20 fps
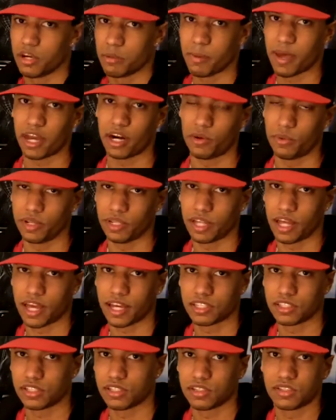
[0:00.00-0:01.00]
your batter
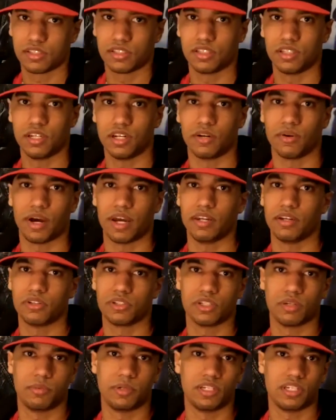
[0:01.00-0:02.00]
relaxes. I know
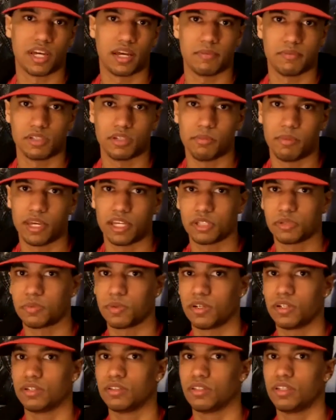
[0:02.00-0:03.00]
so many times in
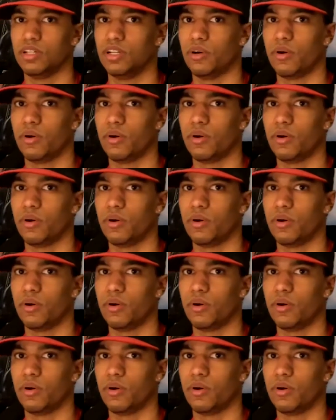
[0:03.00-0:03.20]
baseball,